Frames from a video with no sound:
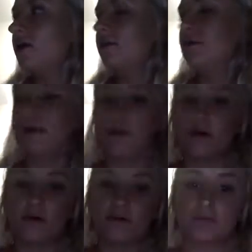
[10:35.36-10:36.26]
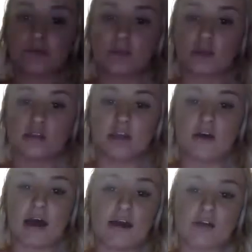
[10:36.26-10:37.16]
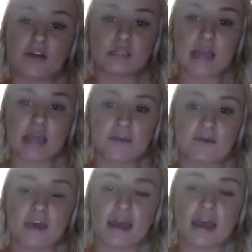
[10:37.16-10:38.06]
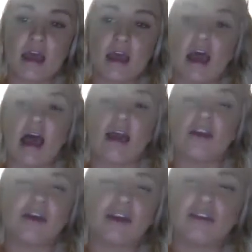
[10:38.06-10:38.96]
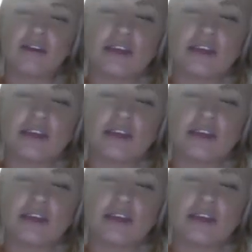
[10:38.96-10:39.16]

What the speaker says: people. So I don't use Captivate. I know I used